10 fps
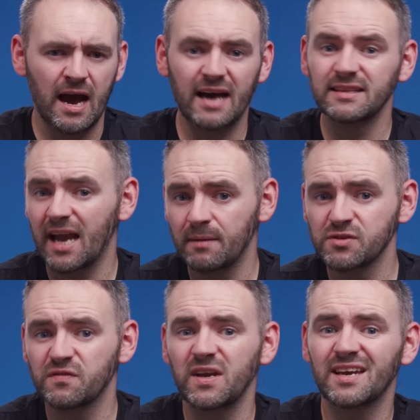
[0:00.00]
And the
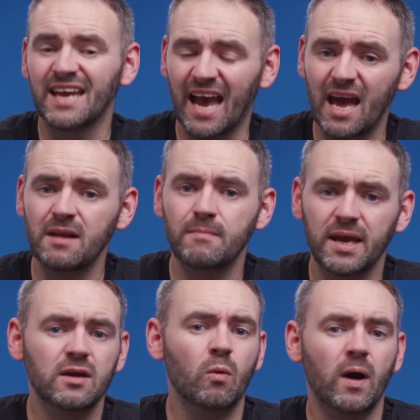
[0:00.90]
atmosphere can
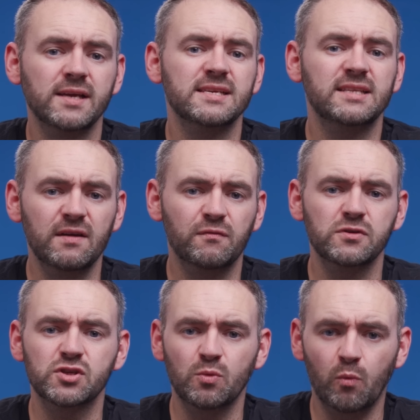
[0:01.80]
make quite a
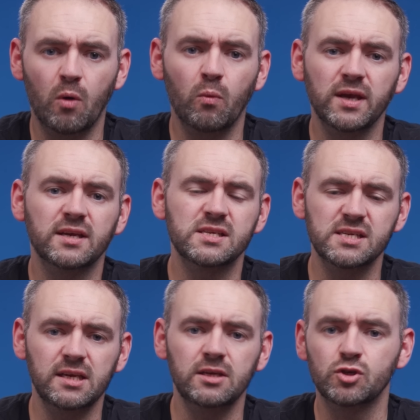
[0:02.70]
difference to what we can
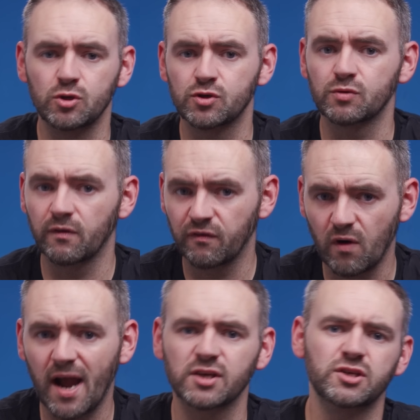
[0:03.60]
see due to
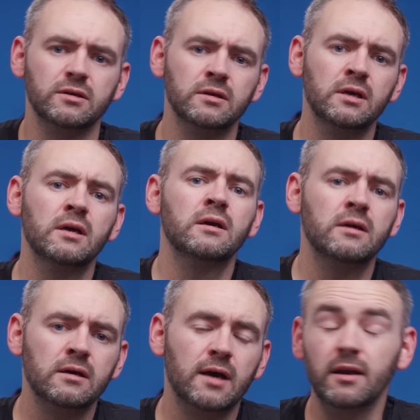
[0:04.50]
refraction.
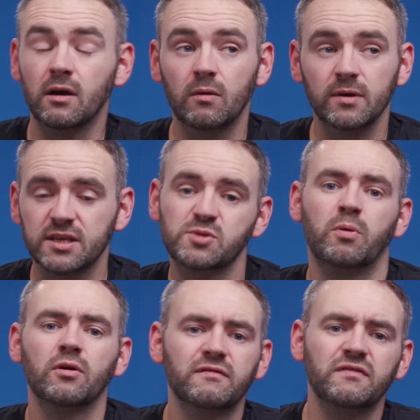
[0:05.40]
I know at this
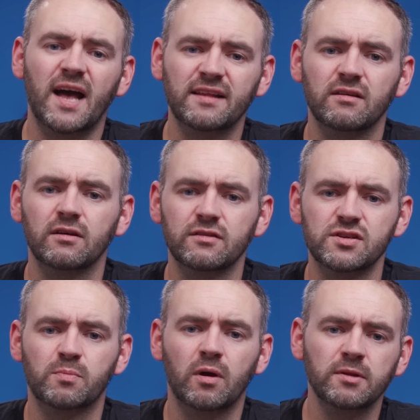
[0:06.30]
point flat
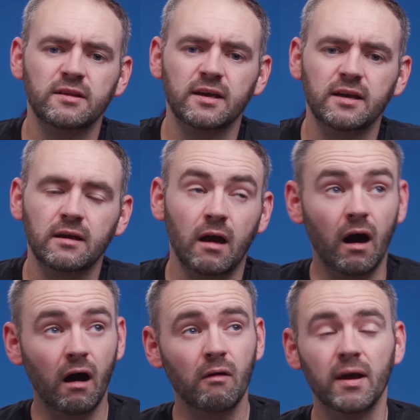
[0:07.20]
earthers are probably thinking,
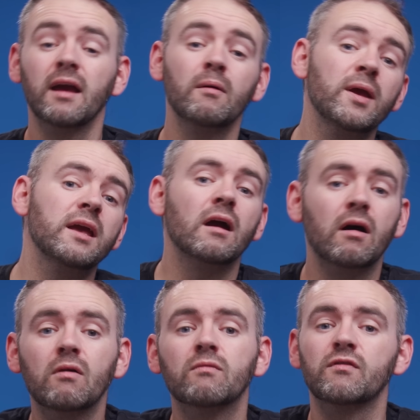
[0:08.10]
oh here we
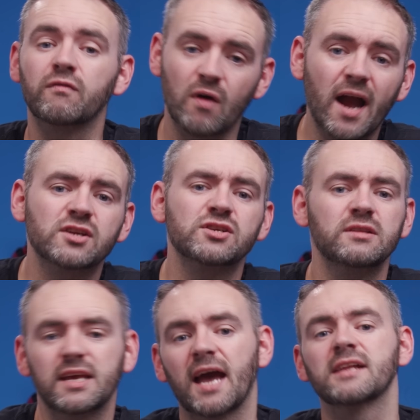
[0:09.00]
go,
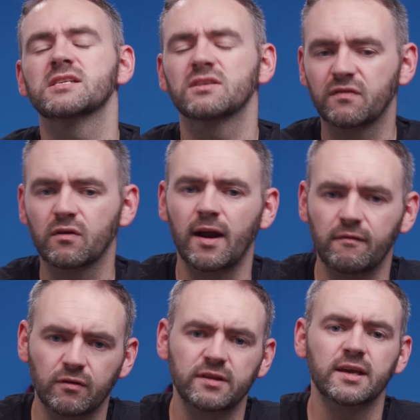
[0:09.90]
refraction, the answer for
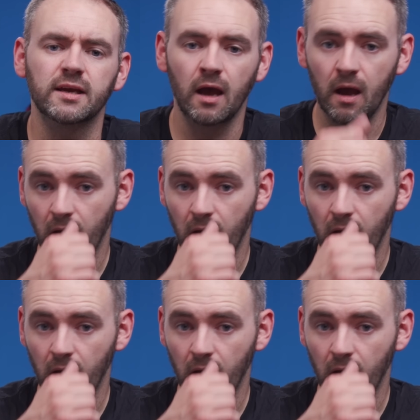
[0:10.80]
everything.